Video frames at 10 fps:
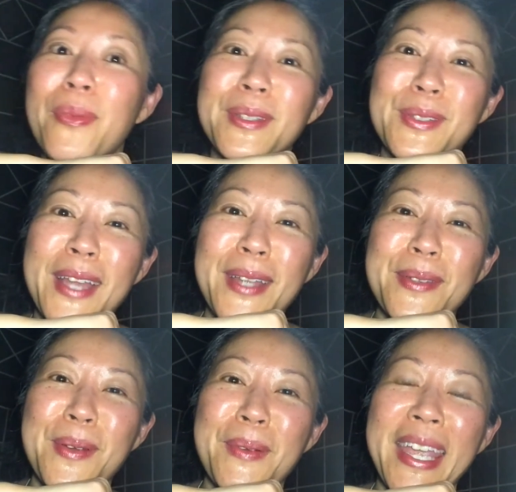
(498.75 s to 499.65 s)
once or
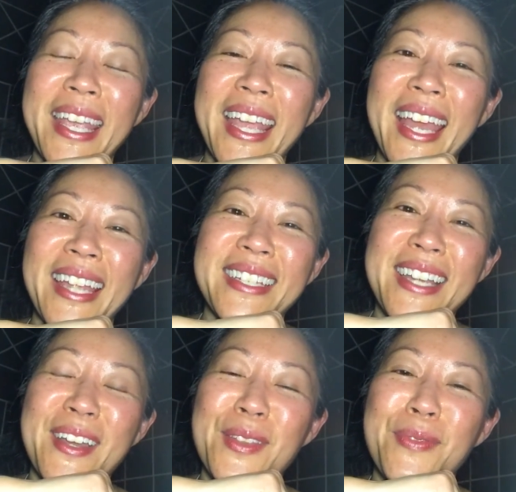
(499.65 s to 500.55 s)
twice a week, and
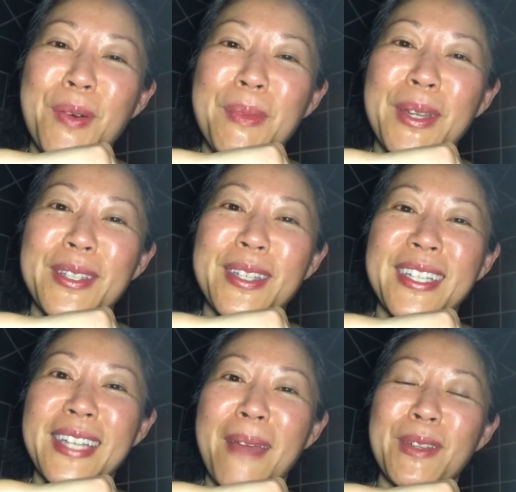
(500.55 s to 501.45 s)
uh, the full moon is a
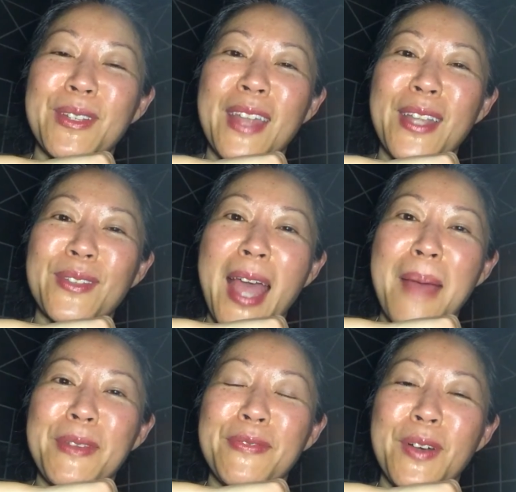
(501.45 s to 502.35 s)
good time to do that. So
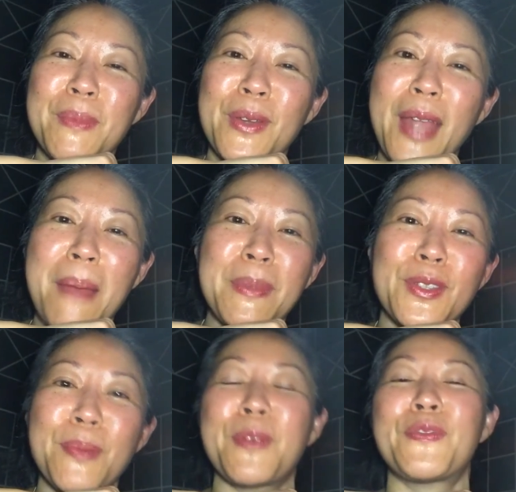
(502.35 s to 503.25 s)
happy full moon, happy
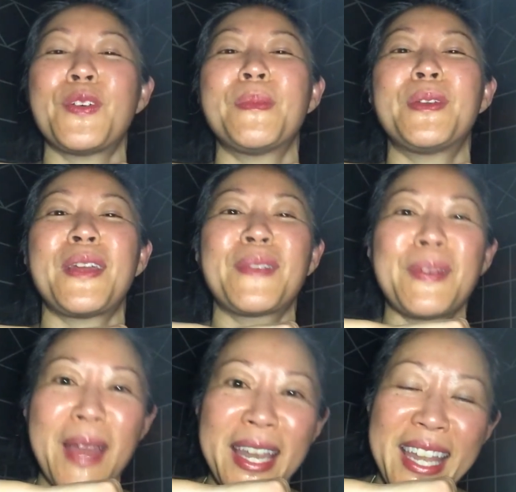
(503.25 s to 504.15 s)
super full moon,
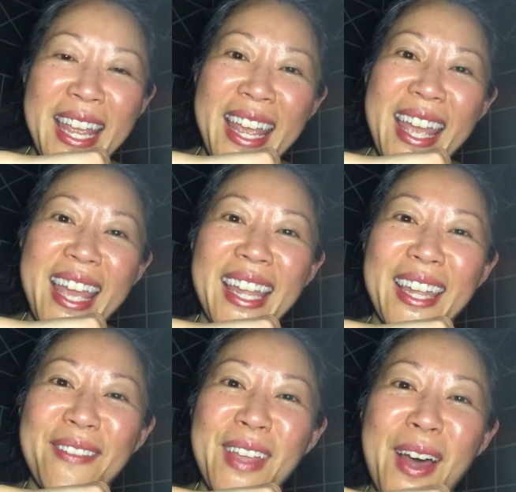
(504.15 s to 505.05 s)
everyone,
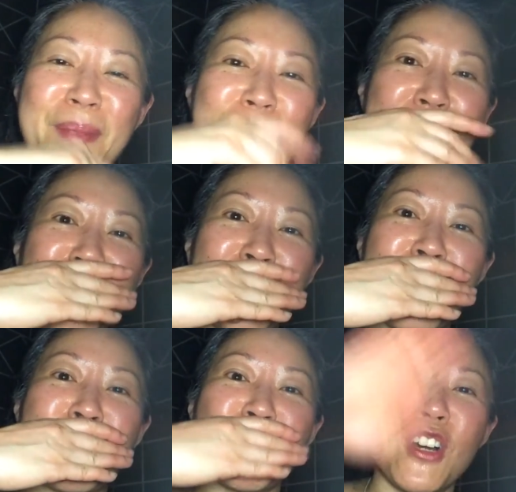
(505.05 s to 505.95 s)
and love y'all. Bye for
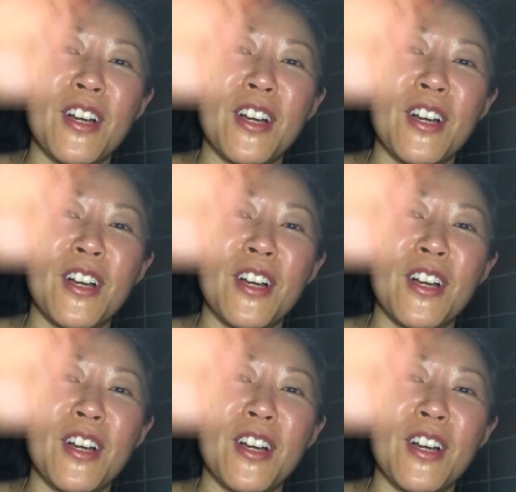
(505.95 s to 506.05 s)
now.